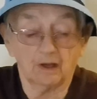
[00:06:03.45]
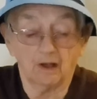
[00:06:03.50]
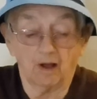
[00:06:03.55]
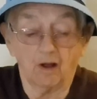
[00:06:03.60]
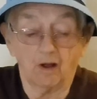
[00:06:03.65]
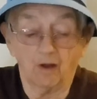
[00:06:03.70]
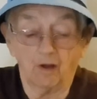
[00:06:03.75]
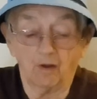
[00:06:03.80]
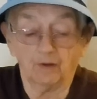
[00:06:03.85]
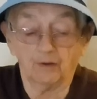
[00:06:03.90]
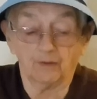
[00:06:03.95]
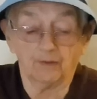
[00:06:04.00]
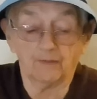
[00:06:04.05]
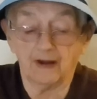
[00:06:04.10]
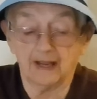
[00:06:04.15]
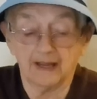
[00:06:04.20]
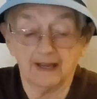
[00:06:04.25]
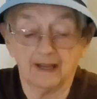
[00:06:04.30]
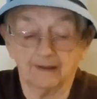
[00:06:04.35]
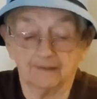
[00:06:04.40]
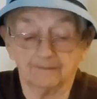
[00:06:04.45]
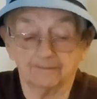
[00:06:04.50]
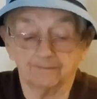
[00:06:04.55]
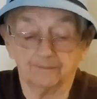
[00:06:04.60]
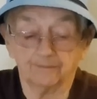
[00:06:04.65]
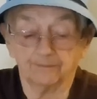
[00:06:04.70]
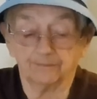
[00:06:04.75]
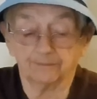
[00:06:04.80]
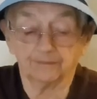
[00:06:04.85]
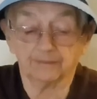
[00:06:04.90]
all around.
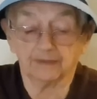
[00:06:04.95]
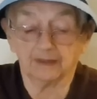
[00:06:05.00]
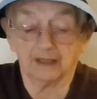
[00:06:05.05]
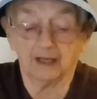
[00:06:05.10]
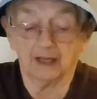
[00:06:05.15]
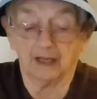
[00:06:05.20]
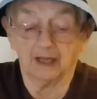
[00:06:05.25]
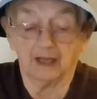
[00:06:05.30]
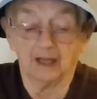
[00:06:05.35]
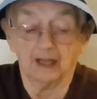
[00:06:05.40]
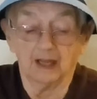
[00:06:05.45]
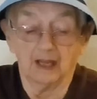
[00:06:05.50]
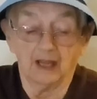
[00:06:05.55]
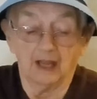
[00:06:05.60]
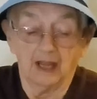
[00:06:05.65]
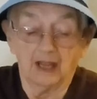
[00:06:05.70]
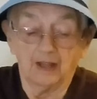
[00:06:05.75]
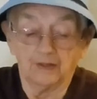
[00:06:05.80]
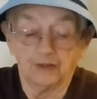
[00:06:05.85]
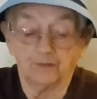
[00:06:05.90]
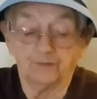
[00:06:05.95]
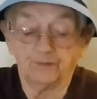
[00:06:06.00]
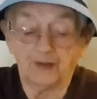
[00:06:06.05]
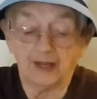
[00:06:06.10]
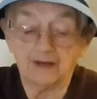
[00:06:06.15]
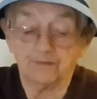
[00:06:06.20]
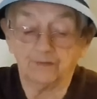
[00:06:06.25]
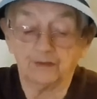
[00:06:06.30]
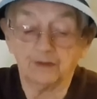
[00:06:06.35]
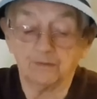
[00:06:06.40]
The
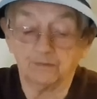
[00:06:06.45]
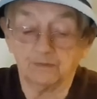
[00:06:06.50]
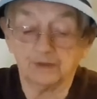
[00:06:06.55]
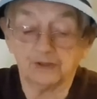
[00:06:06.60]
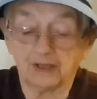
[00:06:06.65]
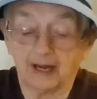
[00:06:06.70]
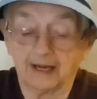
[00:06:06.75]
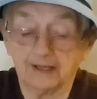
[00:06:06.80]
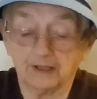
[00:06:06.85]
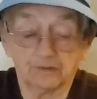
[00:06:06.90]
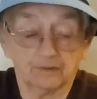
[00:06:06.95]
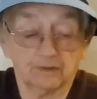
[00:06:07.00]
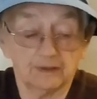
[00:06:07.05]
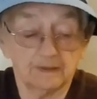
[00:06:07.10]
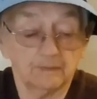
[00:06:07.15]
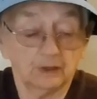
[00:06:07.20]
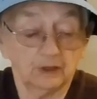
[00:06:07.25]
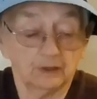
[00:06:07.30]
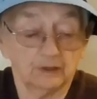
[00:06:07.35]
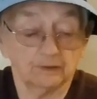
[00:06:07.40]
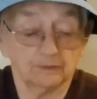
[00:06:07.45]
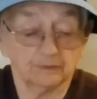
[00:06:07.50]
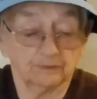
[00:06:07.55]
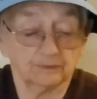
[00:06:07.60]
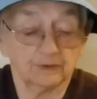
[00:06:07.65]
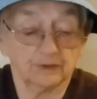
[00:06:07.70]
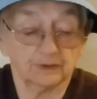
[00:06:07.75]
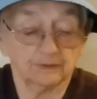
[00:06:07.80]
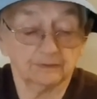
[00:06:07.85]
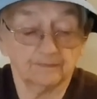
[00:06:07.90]
favorite was ice cream
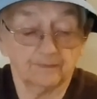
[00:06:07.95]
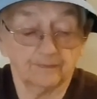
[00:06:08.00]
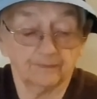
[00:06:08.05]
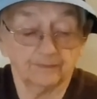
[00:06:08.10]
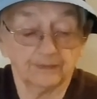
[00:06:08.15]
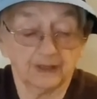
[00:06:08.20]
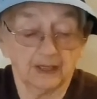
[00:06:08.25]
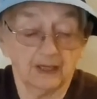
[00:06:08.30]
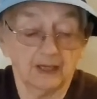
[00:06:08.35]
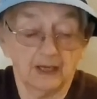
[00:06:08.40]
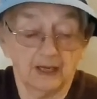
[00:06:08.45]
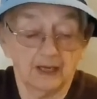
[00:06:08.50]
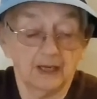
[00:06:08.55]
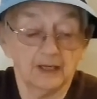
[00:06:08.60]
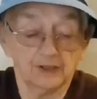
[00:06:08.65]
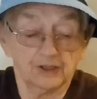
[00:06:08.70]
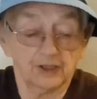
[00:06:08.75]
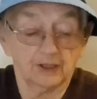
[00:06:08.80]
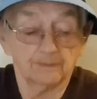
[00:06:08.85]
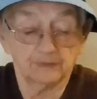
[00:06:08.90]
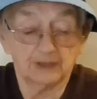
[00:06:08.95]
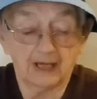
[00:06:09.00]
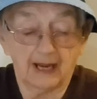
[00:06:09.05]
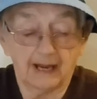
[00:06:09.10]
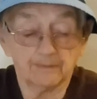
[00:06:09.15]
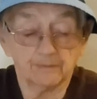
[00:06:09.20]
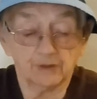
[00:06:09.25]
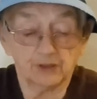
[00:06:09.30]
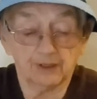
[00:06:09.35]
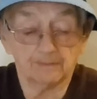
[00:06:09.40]
cones.
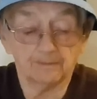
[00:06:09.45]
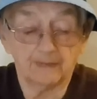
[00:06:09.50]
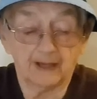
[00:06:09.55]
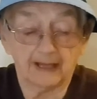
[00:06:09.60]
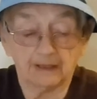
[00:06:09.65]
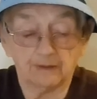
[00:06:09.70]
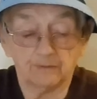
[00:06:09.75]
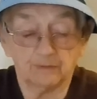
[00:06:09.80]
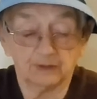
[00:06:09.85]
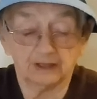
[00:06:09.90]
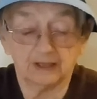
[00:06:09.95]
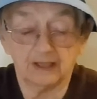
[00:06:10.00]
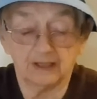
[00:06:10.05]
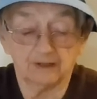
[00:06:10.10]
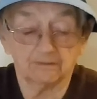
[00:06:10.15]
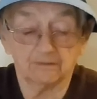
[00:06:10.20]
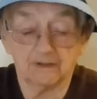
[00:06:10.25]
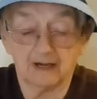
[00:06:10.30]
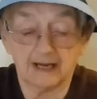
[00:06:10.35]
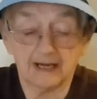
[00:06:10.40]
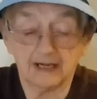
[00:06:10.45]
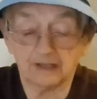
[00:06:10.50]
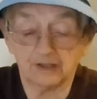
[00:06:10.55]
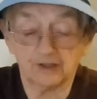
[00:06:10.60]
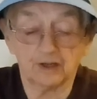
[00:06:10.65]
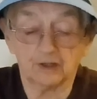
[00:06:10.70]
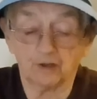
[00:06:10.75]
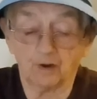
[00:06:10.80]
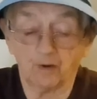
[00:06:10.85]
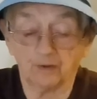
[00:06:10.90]
Sometimes somebody would get rash
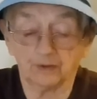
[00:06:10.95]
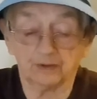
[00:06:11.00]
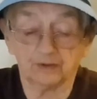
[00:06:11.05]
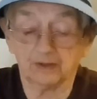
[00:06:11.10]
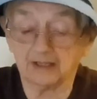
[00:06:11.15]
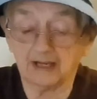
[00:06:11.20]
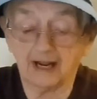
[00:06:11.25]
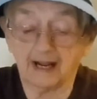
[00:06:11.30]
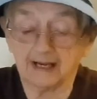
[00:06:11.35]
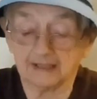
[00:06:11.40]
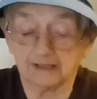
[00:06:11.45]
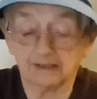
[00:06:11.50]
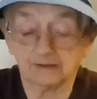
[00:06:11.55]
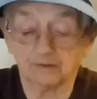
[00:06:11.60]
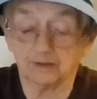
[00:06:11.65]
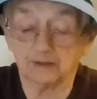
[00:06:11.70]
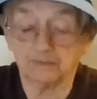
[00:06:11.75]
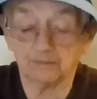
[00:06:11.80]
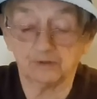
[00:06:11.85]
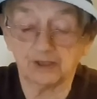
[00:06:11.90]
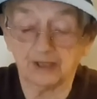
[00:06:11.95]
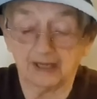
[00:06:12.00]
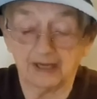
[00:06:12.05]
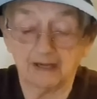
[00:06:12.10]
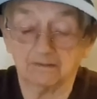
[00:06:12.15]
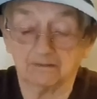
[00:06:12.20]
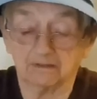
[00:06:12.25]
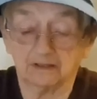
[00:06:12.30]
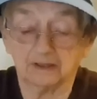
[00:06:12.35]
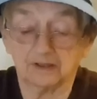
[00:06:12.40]
and order an ice cream
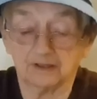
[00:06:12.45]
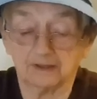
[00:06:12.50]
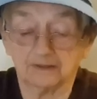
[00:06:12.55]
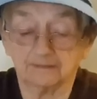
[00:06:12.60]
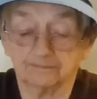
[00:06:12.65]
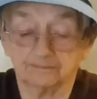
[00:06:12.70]
sandwich.